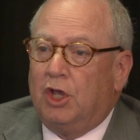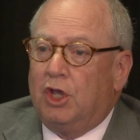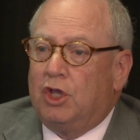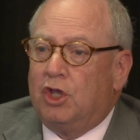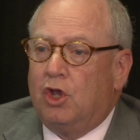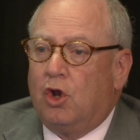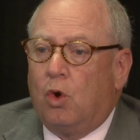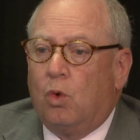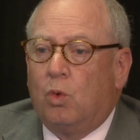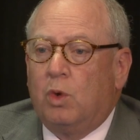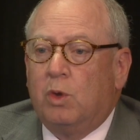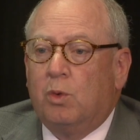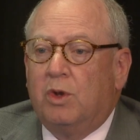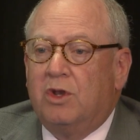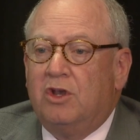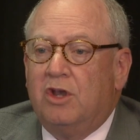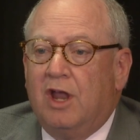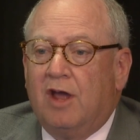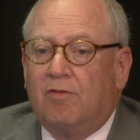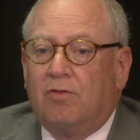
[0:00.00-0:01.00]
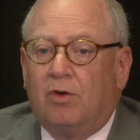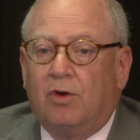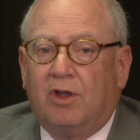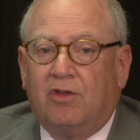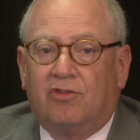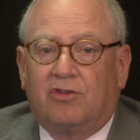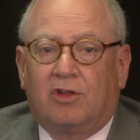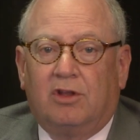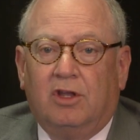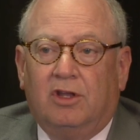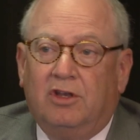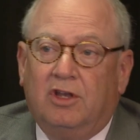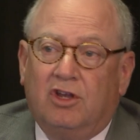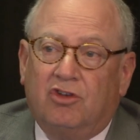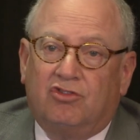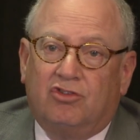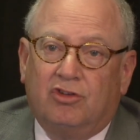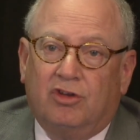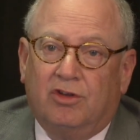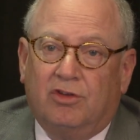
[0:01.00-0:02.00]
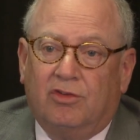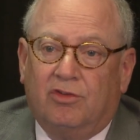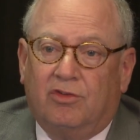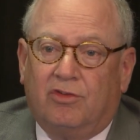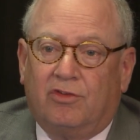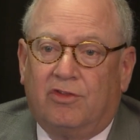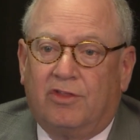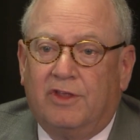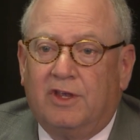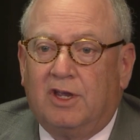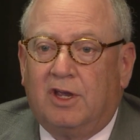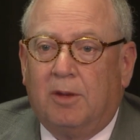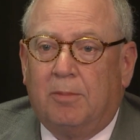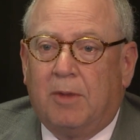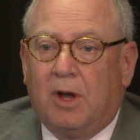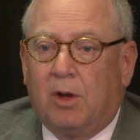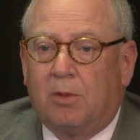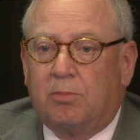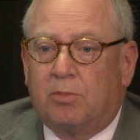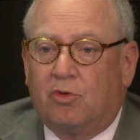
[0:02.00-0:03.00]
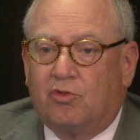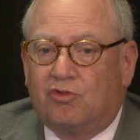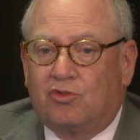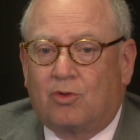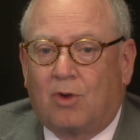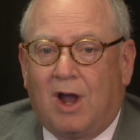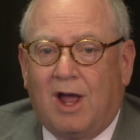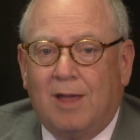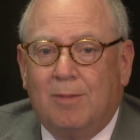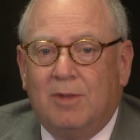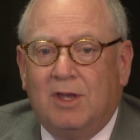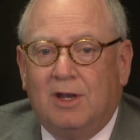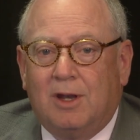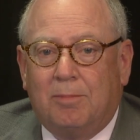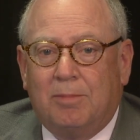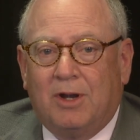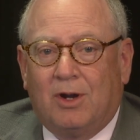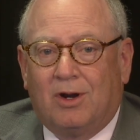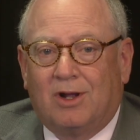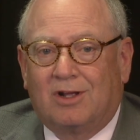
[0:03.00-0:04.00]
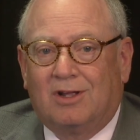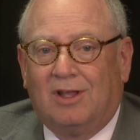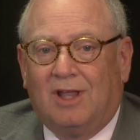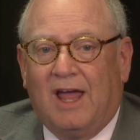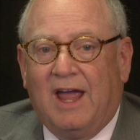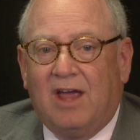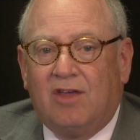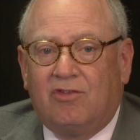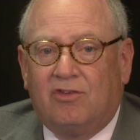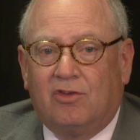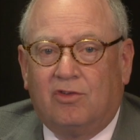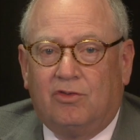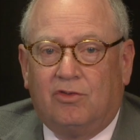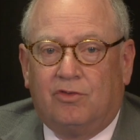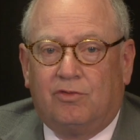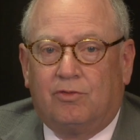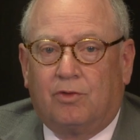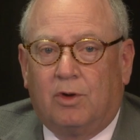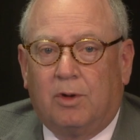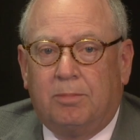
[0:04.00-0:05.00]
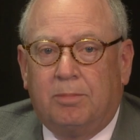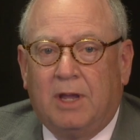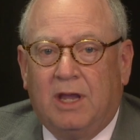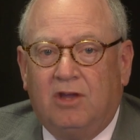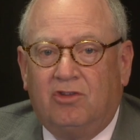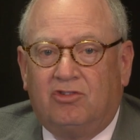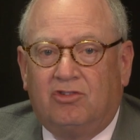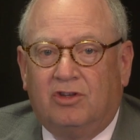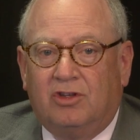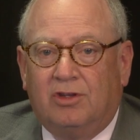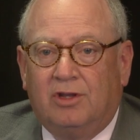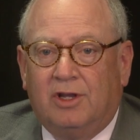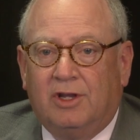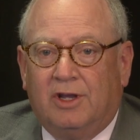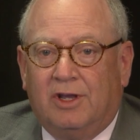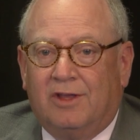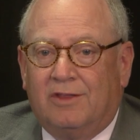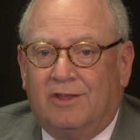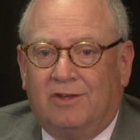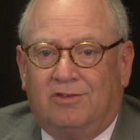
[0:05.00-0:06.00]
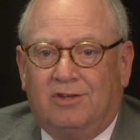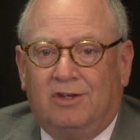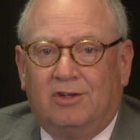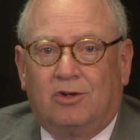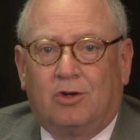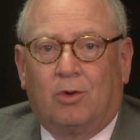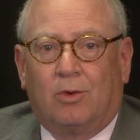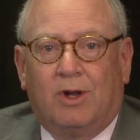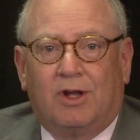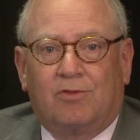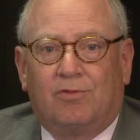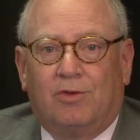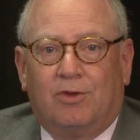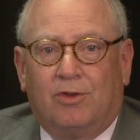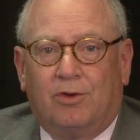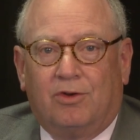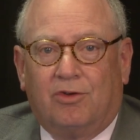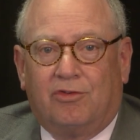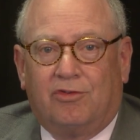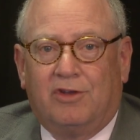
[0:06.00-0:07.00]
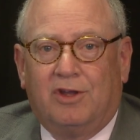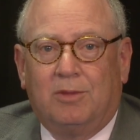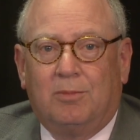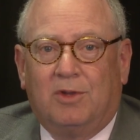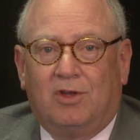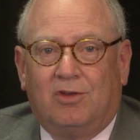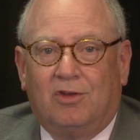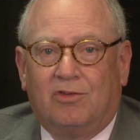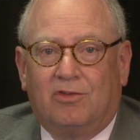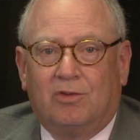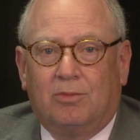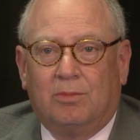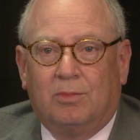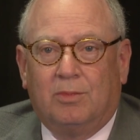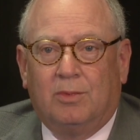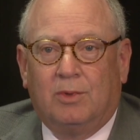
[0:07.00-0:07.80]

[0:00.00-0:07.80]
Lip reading: we would never as clinicians think about prescribing a pair of glasses for a patient that didn't correct for their astigmatism.